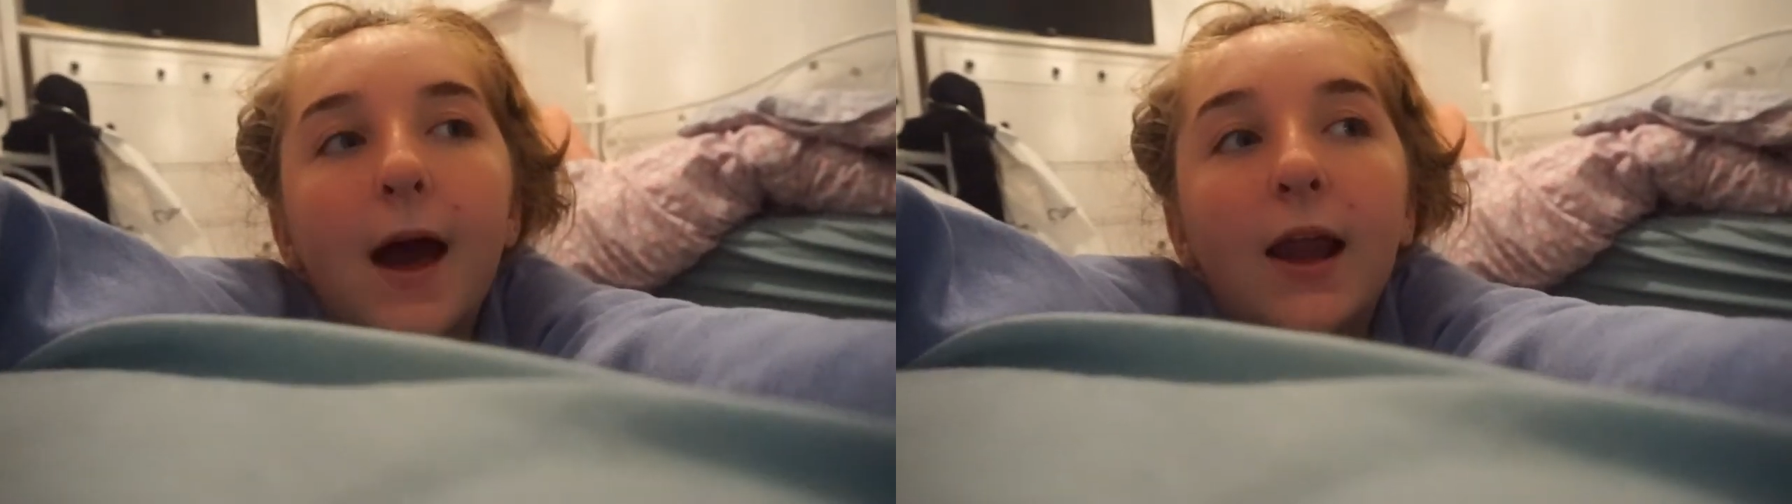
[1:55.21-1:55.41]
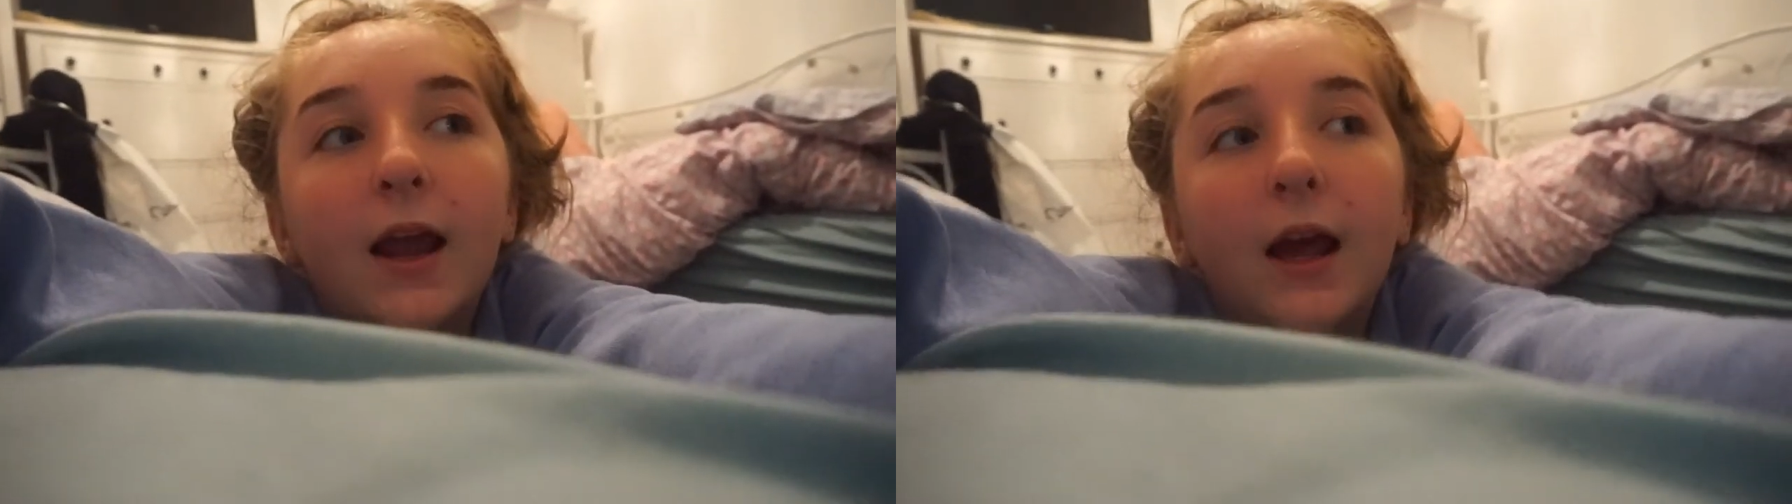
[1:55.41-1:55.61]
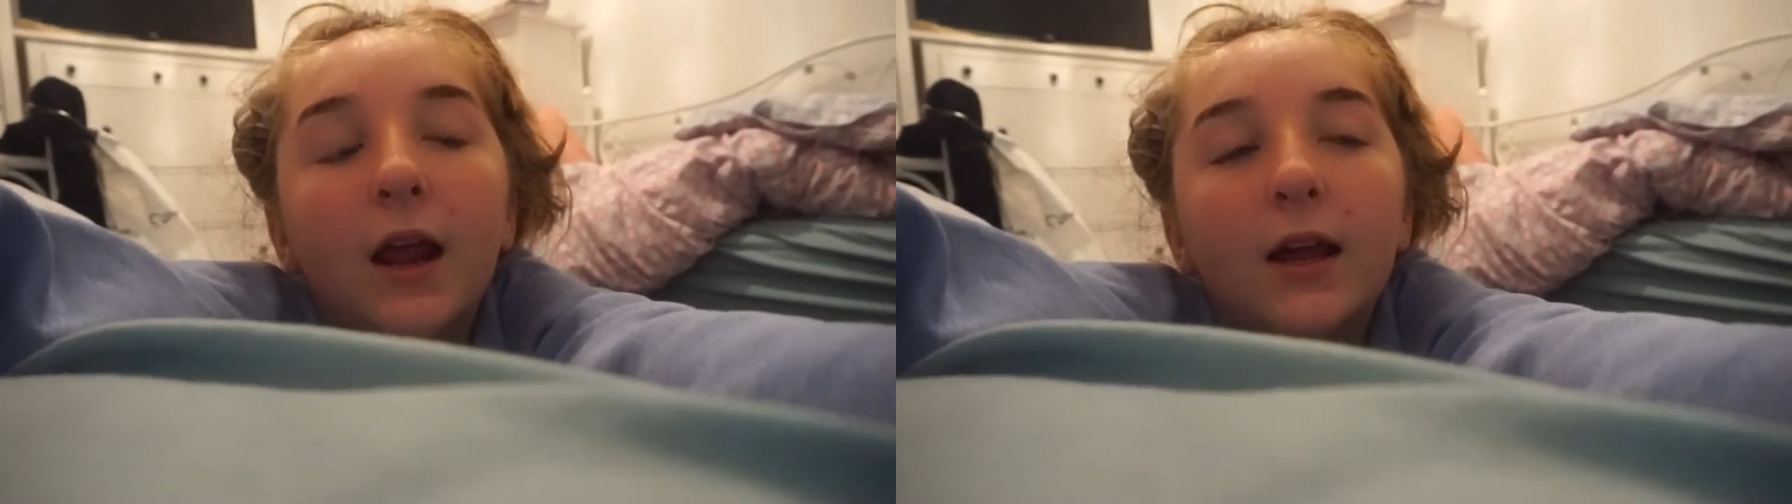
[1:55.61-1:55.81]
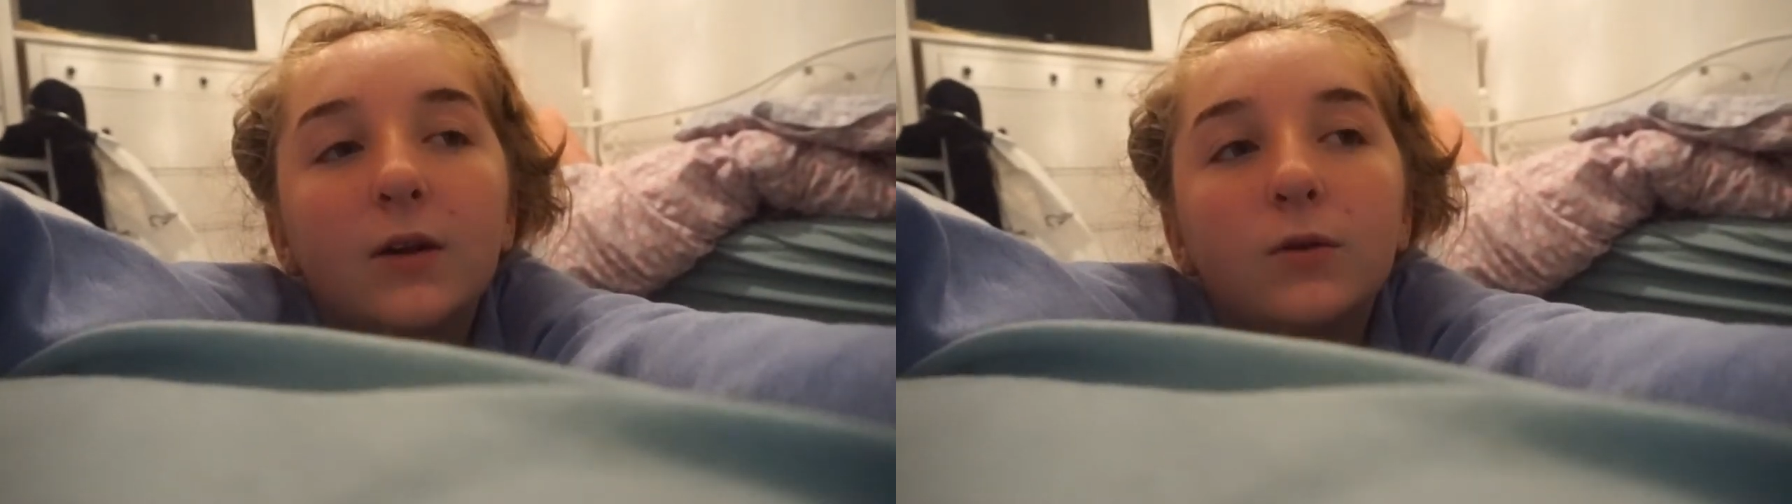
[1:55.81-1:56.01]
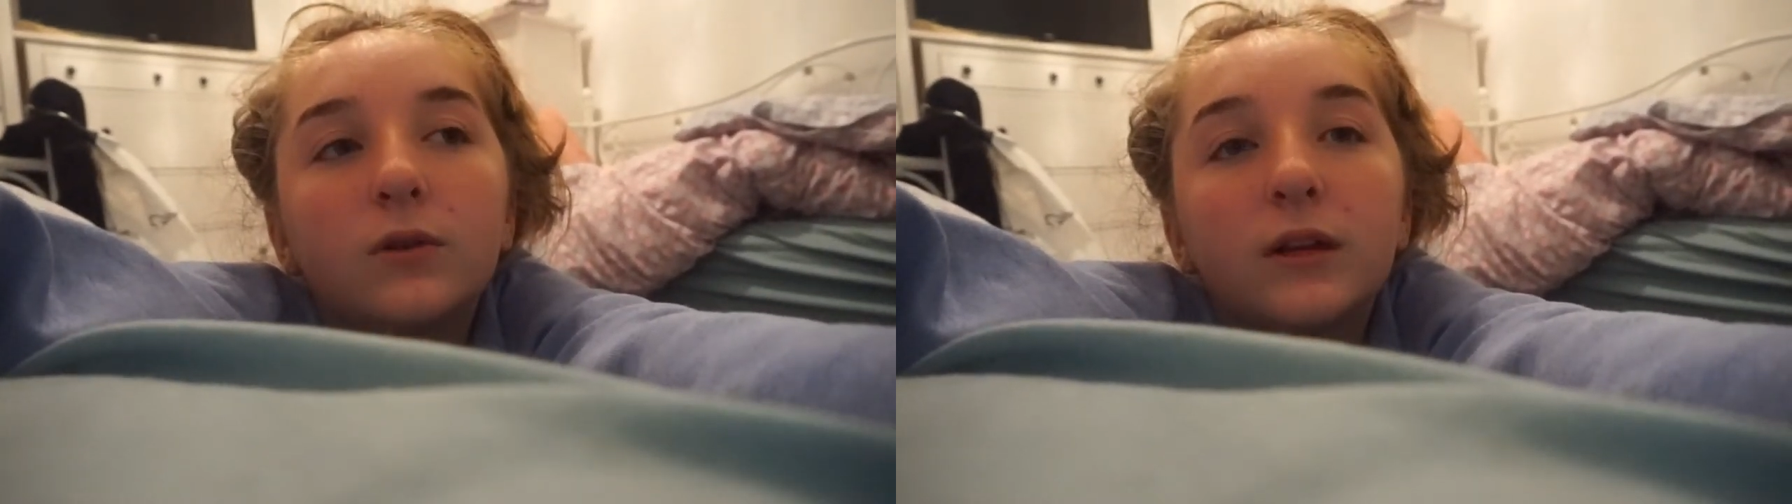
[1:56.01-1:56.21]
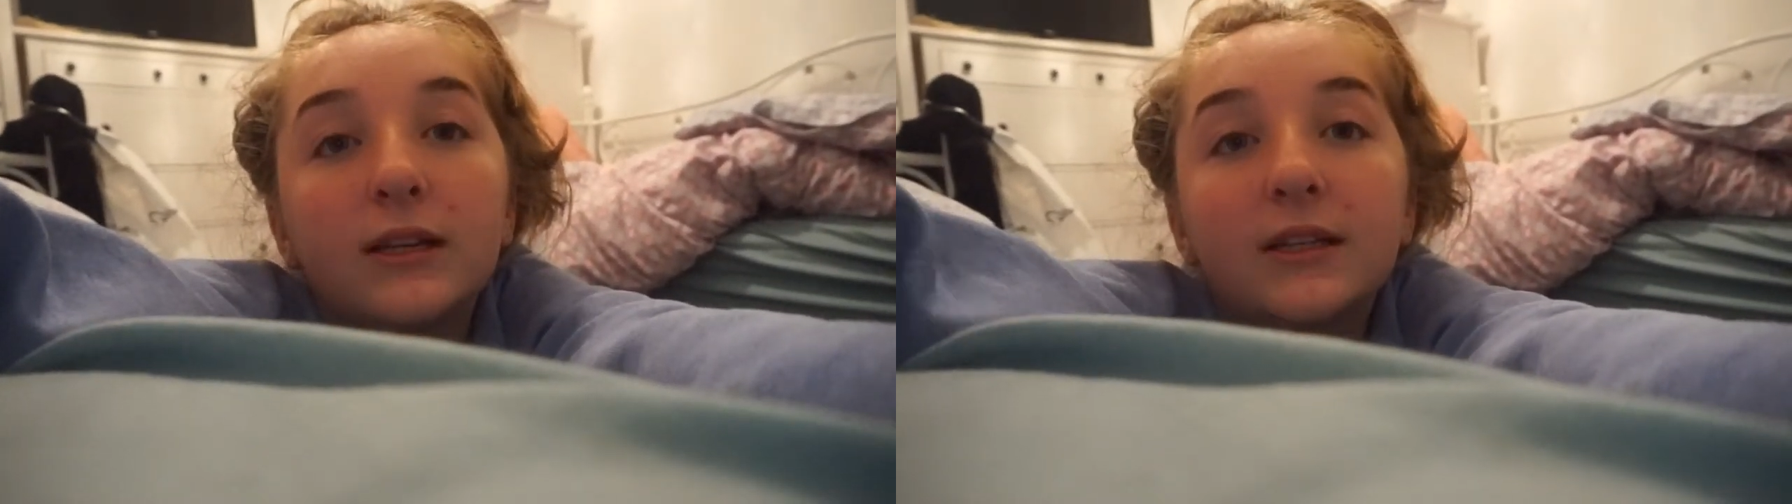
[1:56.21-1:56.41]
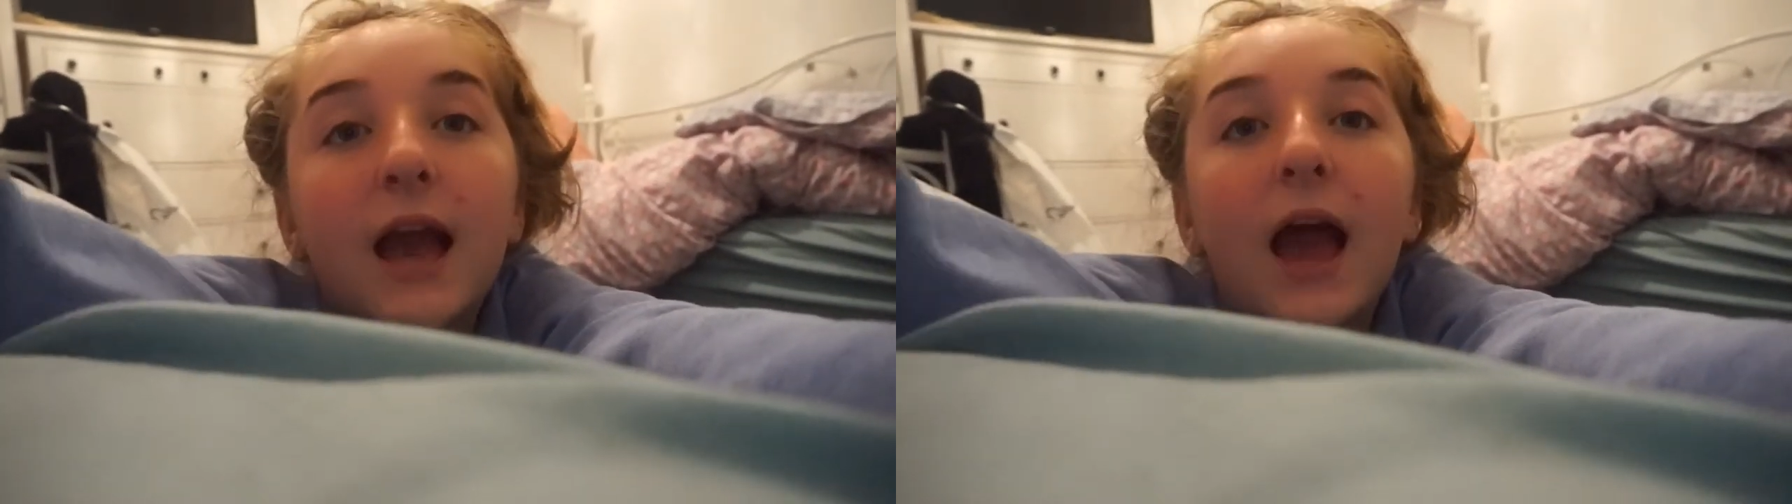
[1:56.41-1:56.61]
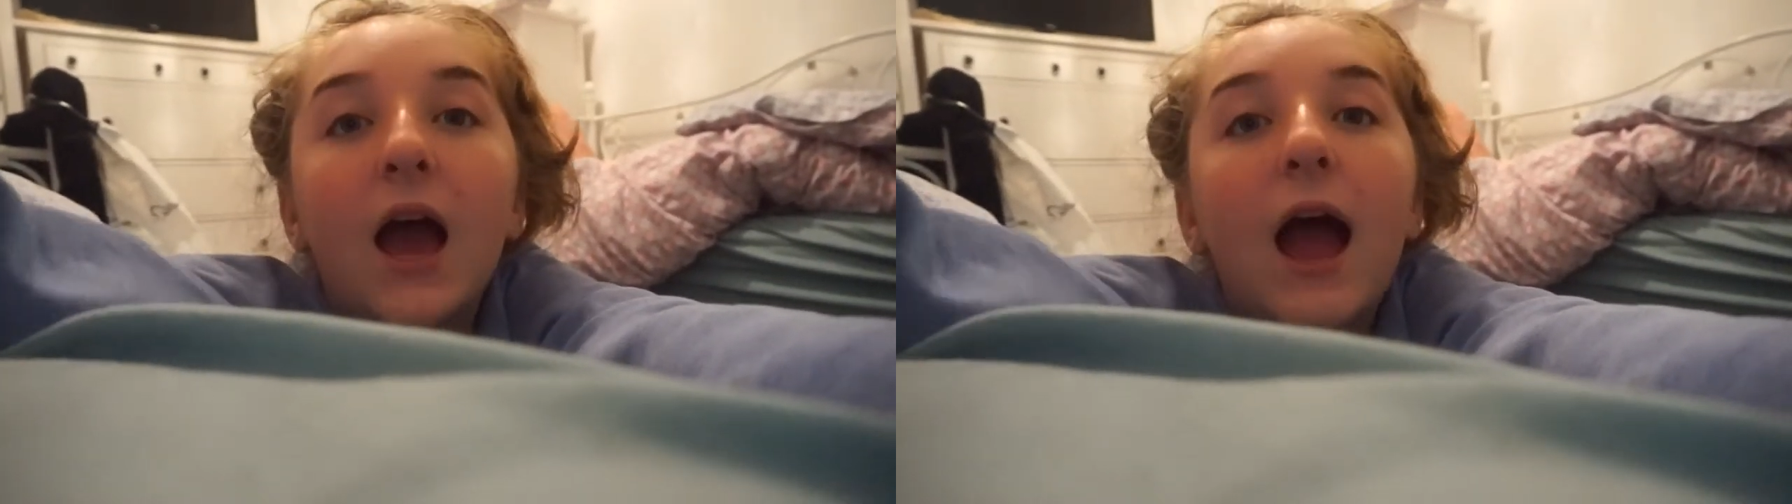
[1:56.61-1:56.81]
then I also need to get